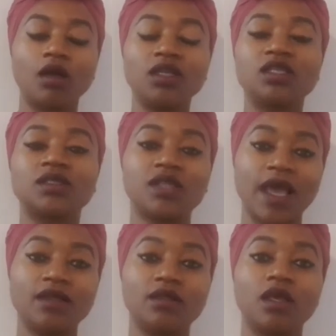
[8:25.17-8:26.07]

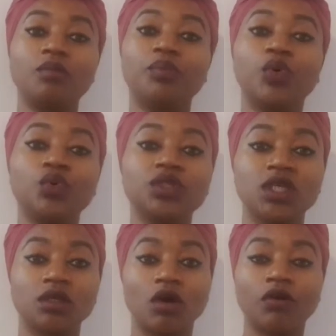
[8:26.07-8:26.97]
understand the
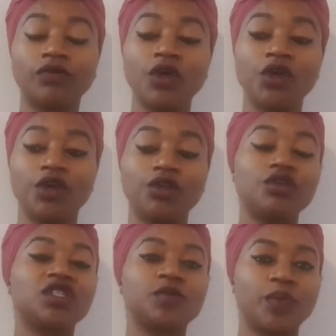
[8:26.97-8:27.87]
importance of,
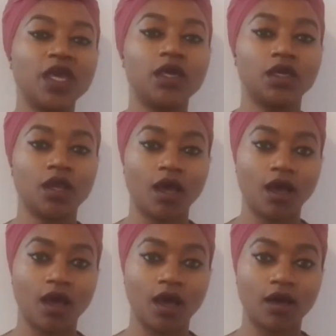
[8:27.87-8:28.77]
speaking
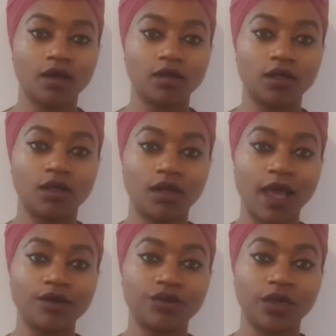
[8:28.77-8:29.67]
our
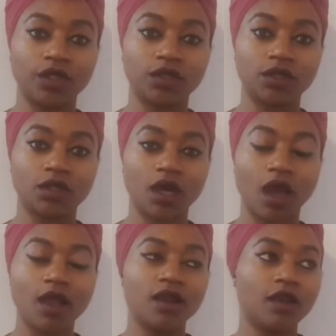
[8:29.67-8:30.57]
language.
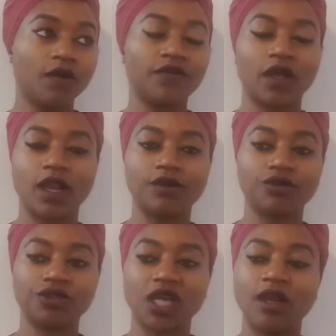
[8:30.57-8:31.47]
I love our
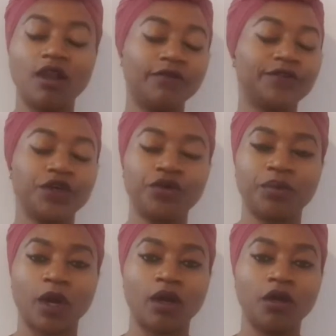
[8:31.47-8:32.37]
language. I love
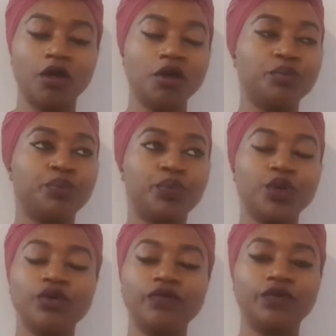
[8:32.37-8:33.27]
Yoruba.
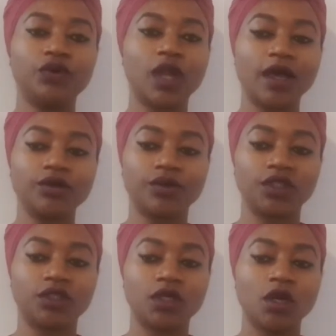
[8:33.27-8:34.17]
Beautiful
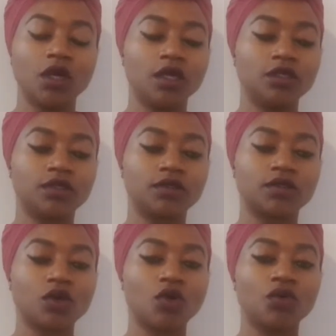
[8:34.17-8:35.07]
language. It's
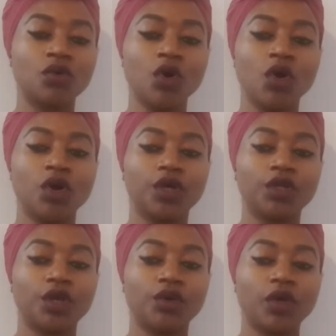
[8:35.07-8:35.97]
so,
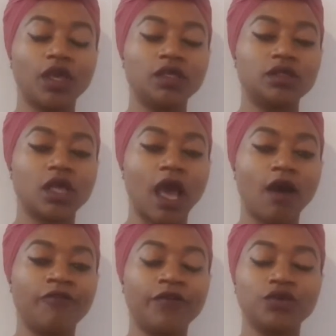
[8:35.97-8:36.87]

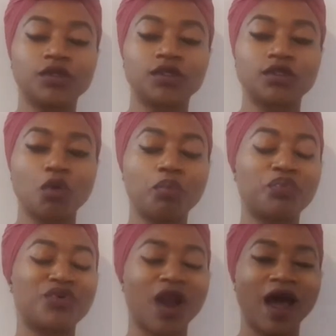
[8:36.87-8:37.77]
I feel so
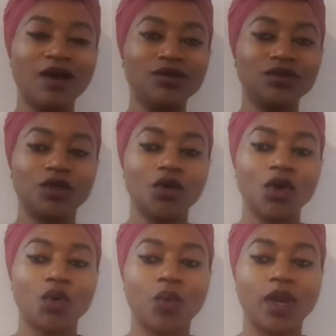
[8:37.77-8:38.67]
proud
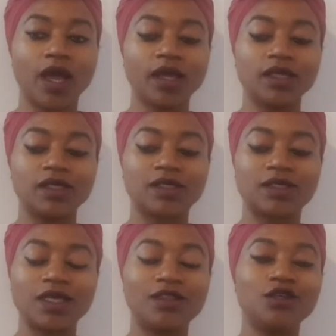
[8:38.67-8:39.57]
when I
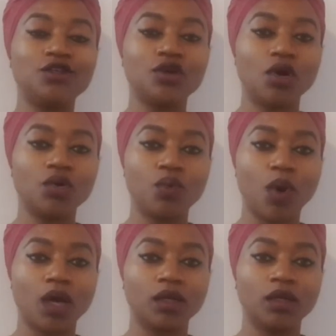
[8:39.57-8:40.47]
see the young
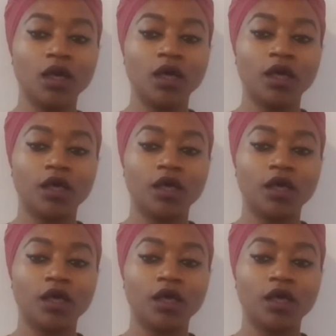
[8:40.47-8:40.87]
one,